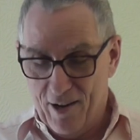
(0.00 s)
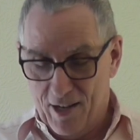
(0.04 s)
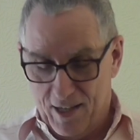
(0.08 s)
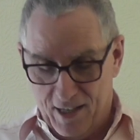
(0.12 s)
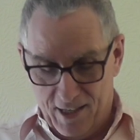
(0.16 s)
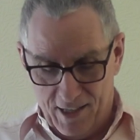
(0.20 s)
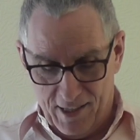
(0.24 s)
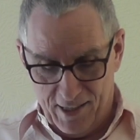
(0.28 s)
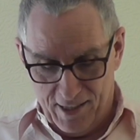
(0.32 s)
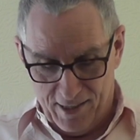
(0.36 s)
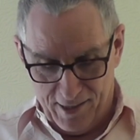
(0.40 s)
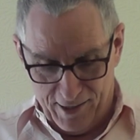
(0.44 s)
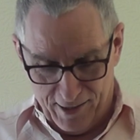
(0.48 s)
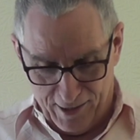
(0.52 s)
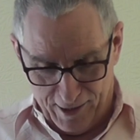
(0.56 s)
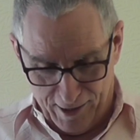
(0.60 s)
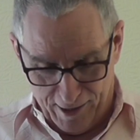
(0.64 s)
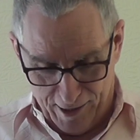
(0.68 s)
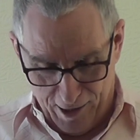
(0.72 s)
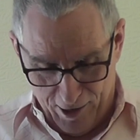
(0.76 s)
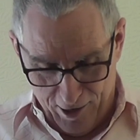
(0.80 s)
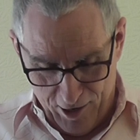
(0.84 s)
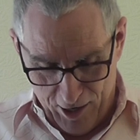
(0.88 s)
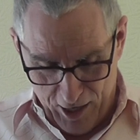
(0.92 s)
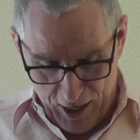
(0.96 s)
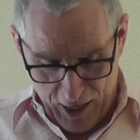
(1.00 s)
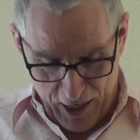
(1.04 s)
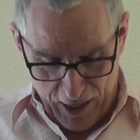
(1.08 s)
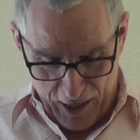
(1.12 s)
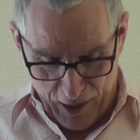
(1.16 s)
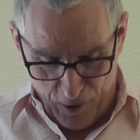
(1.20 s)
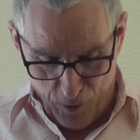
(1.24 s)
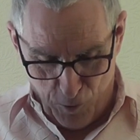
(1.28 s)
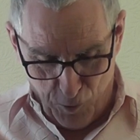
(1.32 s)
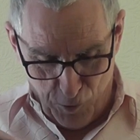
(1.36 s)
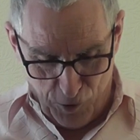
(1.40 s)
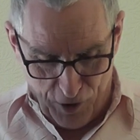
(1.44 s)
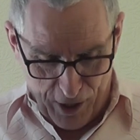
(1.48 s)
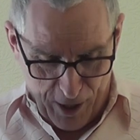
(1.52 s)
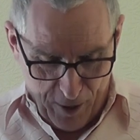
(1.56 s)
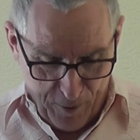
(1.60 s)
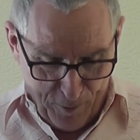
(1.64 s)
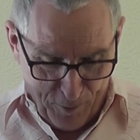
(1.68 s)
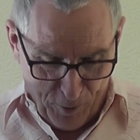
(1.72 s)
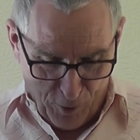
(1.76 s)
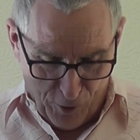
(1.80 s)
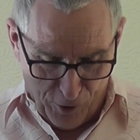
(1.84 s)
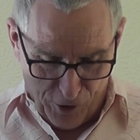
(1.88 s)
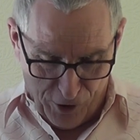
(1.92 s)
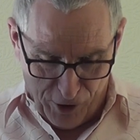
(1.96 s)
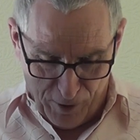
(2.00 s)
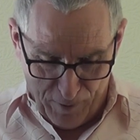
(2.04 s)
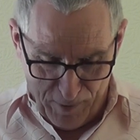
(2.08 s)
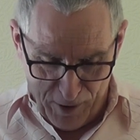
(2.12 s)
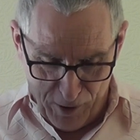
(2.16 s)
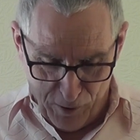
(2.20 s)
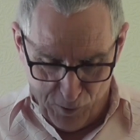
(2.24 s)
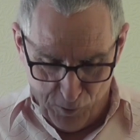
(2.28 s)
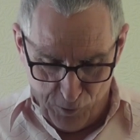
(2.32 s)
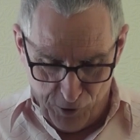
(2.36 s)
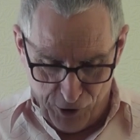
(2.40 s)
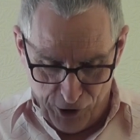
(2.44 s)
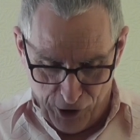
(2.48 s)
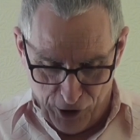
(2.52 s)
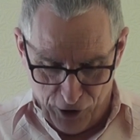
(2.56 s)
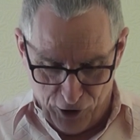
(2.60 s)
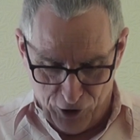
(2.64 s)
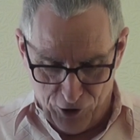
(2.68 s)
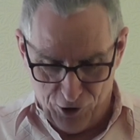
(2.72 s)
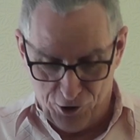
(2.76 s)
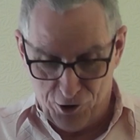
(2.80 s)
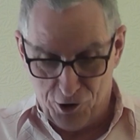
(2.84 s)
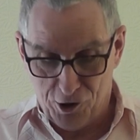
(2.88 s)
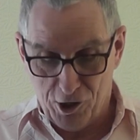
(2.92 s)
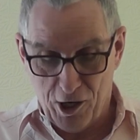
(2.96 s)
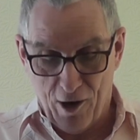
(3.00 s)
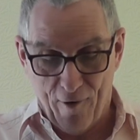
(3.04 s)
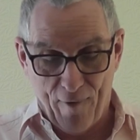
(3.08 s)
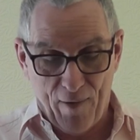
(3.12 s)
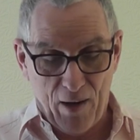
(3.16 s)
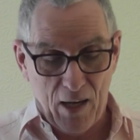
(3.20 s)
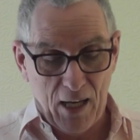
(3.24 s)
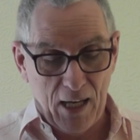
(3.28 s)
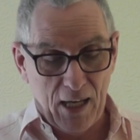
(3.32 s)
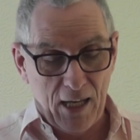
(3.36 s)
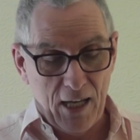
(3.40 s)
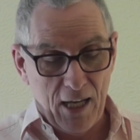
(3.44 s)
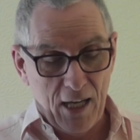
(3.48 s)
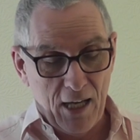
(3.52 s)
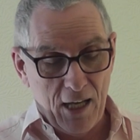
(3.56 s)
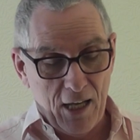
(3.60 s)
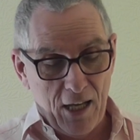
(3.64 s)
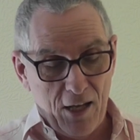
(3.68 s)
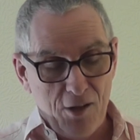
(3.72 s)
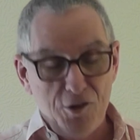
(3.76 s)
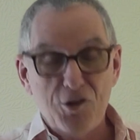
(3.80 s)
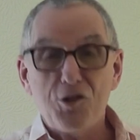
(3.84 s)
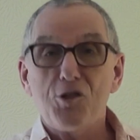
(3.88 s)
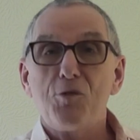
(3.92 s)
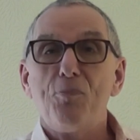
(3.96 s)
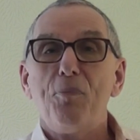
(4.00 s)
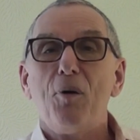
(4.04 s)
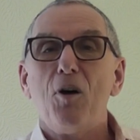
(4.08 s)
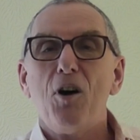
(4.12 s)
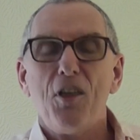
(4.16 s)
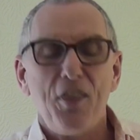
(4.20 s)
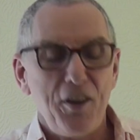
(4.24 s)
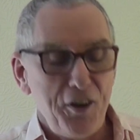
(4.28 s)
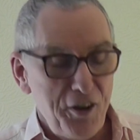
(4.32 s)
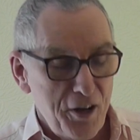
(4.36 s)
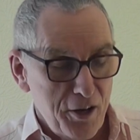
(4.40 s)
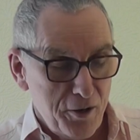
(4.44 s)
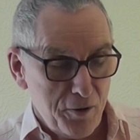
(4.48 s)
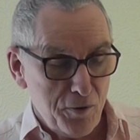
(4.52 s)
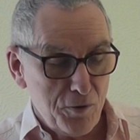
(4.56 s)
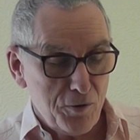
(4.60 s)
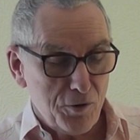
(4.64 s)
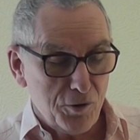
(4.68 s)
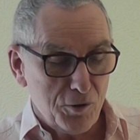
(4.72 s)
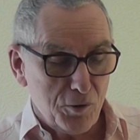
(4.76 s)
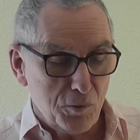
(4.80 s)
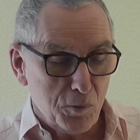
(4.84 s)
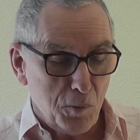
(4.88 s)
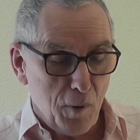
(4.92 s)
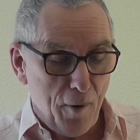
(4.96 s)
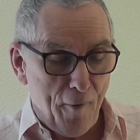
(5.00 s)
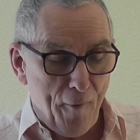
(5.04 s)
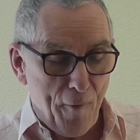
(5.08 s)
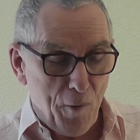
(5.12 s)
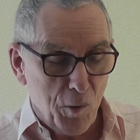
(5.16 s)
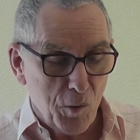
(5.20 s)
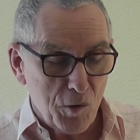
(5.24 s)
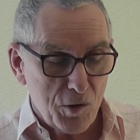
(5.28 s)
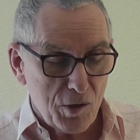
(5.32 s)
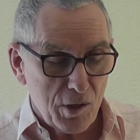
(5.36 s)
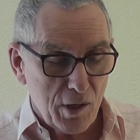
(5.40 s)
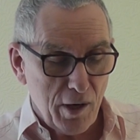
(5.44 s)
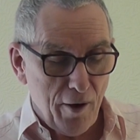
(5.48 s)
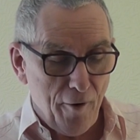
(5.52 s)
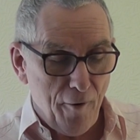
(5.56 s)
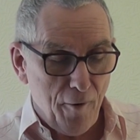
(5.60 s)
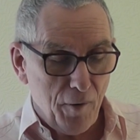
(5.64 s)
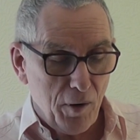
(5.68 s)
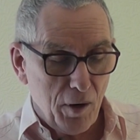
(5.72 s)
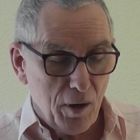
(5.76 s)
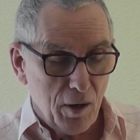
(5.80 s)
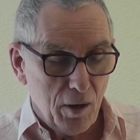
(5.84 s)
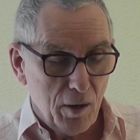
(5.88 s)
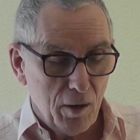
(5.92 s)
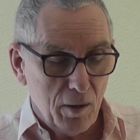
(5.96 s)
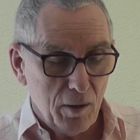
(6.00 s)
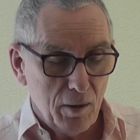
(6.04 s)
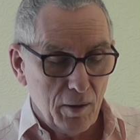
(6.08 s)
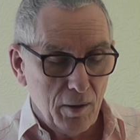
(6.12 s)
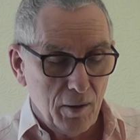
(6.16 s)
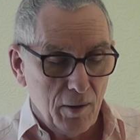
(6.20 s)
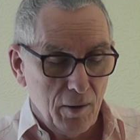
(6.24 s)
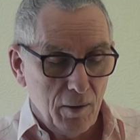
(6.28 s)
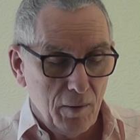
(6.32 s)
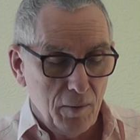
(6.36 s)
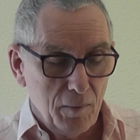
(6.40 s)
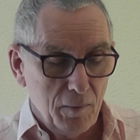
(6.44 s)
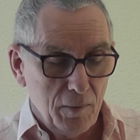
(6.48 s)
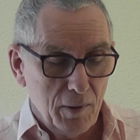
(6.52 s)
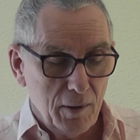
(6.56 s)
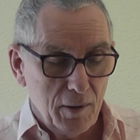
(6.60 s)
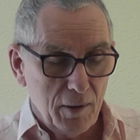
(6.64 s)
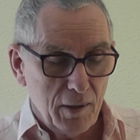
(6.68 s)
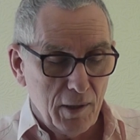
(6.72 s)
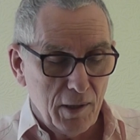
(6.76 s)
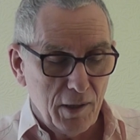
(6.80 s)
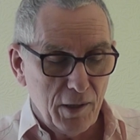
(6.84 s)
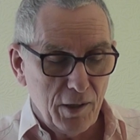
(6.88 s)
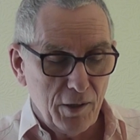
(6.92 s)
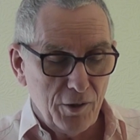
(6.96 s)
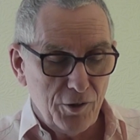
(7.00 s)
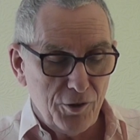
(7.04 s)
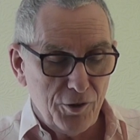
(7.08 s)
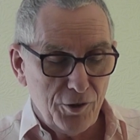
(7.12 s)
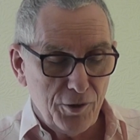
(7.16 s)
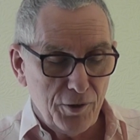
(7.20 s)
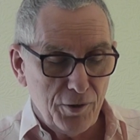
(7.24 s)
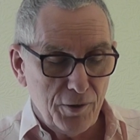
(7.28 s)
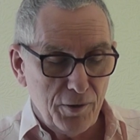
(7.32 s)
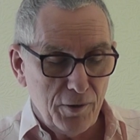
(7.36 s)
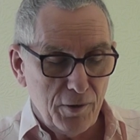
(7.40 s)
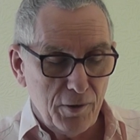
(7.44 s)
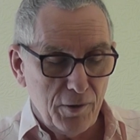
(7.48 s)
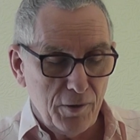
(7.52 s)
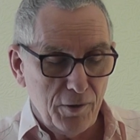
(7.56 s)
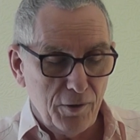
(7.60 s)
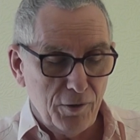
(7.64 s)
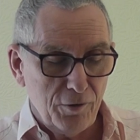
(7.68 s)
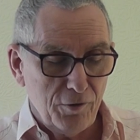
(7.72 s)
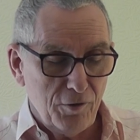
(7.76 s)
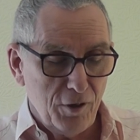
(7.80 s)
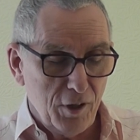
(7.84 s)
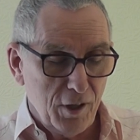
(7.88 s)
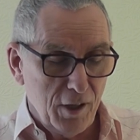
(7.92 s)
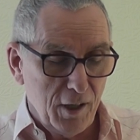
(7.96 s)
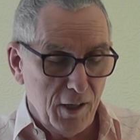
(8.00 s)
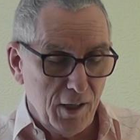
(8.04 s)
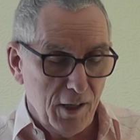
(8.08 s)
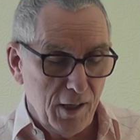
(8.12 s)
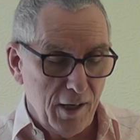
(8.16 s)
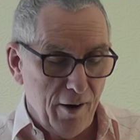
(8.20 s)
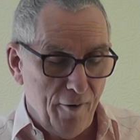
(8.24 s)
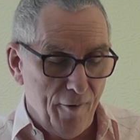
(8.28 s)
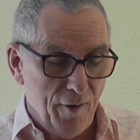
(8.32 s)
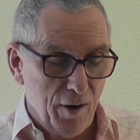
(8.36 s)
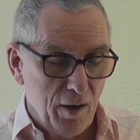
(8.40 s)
and I also put some little dots just by the nose as well. So 1, 2, 3,